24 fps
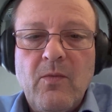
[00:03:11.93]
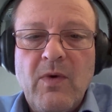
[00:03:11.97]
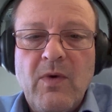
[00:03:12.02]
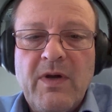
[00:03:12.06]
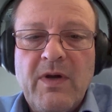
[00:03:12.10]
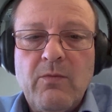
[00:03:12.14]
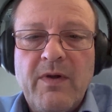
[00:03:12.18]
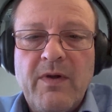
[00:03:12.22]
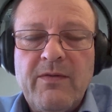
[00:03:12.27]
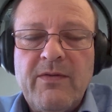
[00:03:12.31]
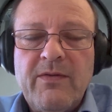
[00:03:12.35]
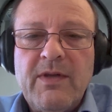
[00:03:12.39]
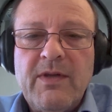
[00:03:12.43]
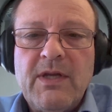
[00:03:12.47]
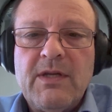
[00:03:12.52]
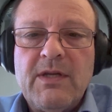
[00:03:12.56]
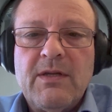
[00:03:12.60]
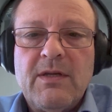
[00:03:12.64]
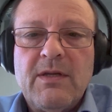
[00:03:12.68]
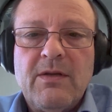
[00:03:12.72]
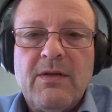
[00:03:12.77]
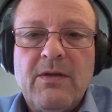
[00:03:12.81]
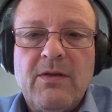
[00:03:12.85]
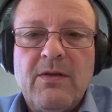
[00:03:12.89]
one
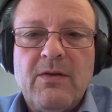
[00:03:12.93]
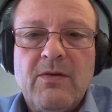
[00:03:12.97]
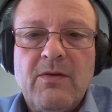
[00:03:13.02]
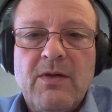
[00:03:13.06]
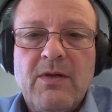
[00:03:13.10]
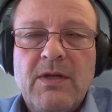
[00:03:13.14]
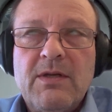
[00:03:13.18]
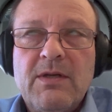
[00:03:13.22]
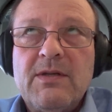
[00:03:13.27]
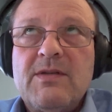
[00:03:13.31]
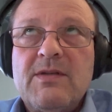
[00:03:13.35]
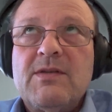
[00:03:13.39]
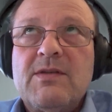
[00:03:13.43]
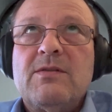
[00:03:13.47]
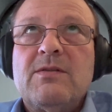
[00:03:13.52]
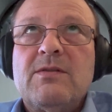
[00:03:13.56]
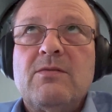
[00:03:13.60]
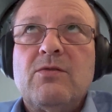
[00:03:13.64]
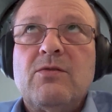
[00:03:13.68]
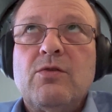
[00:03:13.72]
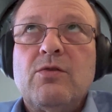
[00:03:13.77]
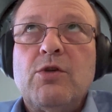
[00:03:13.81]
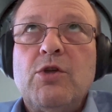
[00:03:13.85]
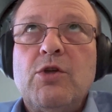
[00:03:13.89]
thing
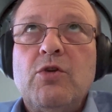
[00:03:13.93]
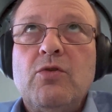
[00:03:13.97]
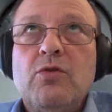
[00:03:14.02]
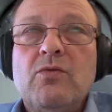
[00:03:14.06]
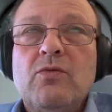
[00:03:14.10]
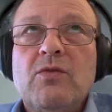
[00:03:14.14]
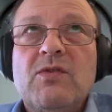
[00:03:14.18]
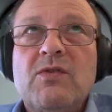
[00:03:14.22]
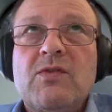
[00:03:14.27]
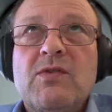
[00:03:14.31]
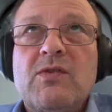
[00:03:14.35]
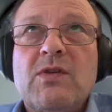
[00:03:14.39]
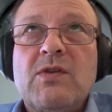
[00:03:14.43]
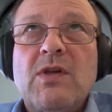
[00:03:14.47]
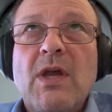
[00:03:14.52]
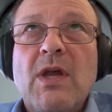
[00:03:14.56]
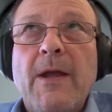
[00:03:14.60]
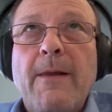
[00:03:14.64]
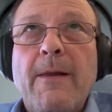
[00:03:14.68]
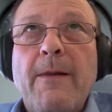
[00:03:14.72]
is to use,